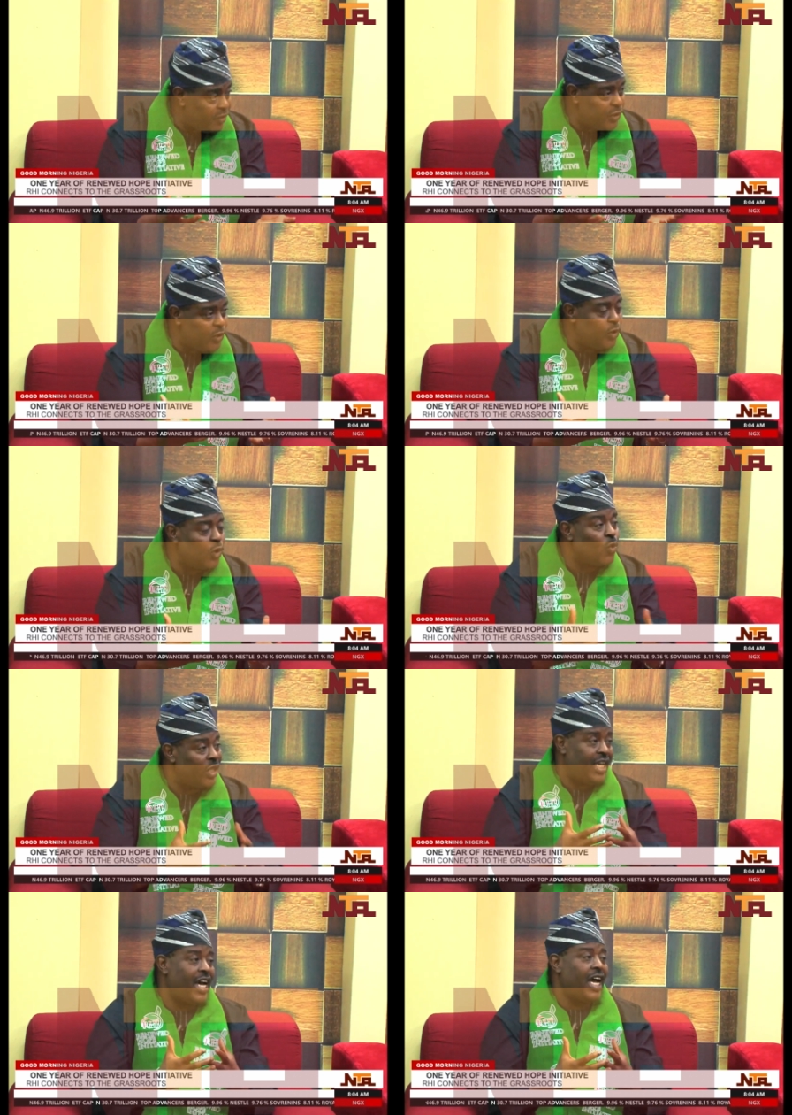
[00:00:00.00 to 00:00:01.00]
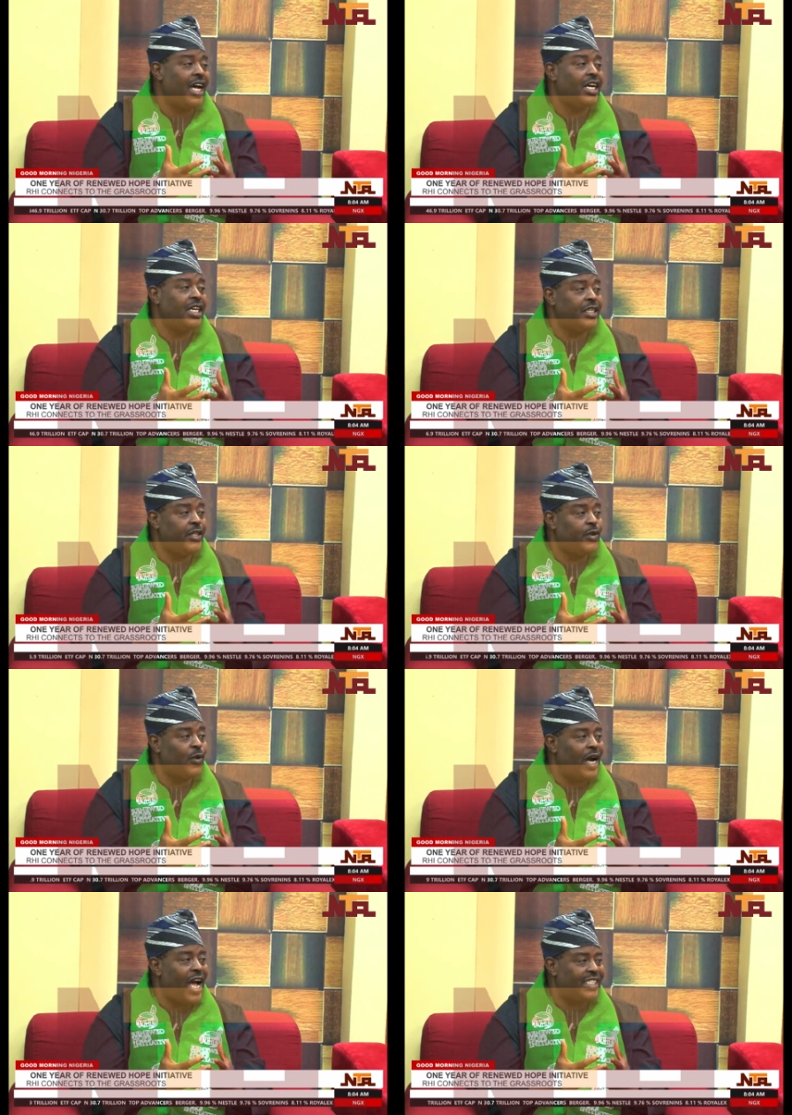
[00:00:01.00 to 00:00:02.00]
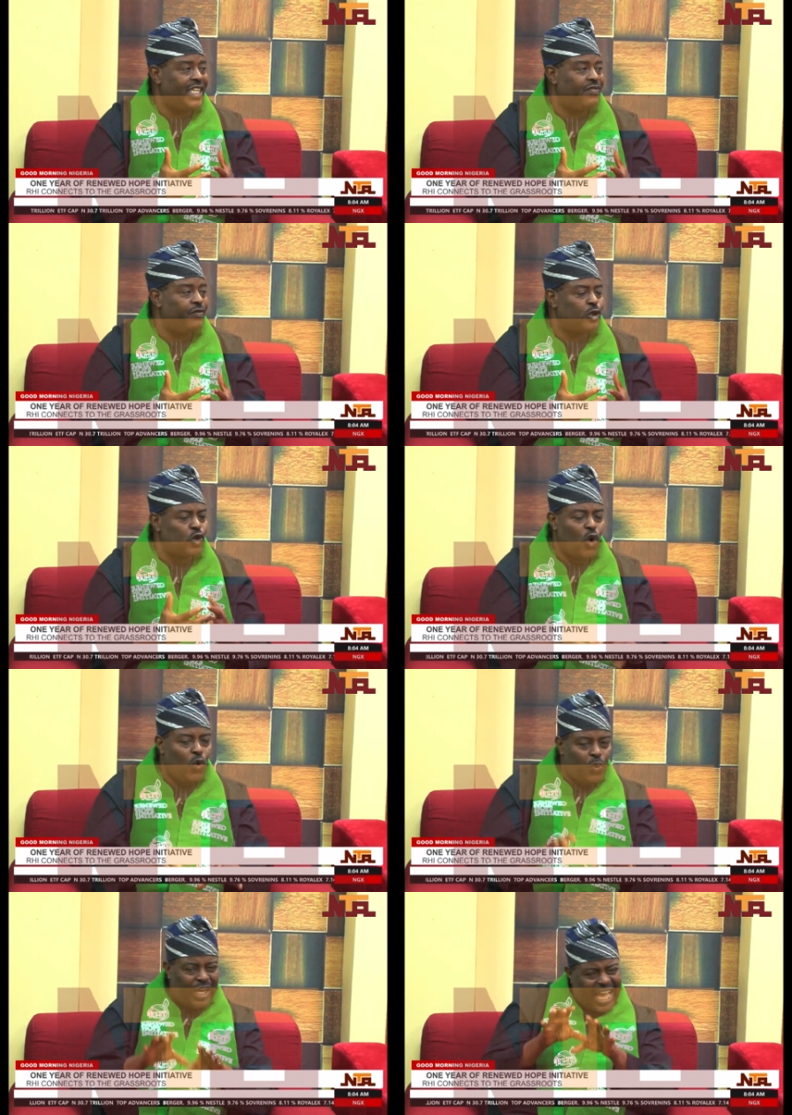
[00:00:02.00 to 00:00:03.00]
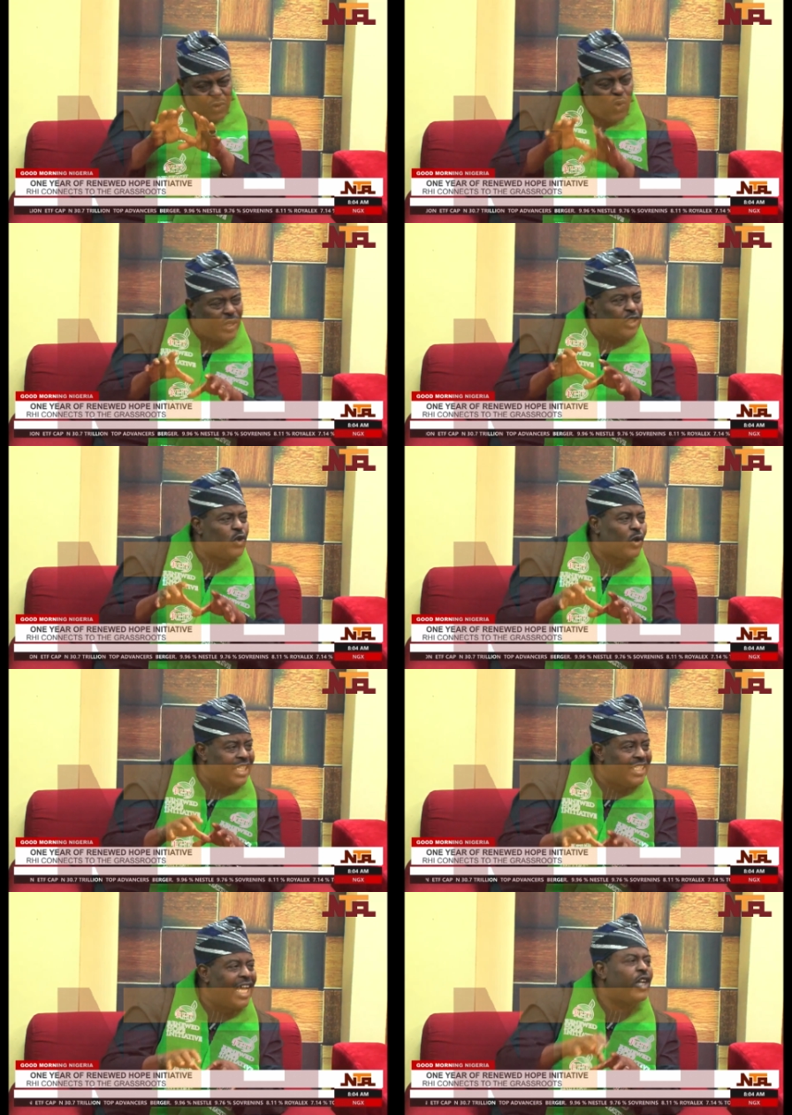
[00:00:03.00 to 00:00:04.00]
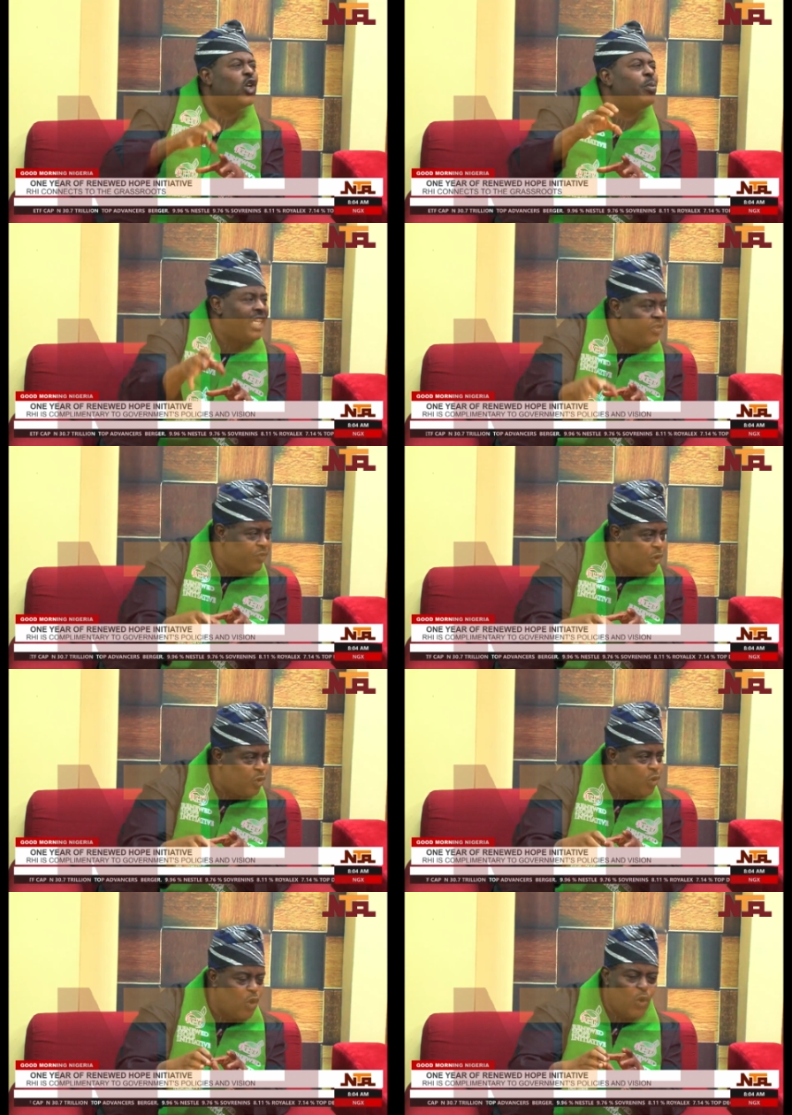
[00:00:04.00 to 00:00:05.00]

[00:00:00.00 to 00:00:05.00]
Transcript: you know, what they are, you know, asking for. So we can't go into your state and nominate for you.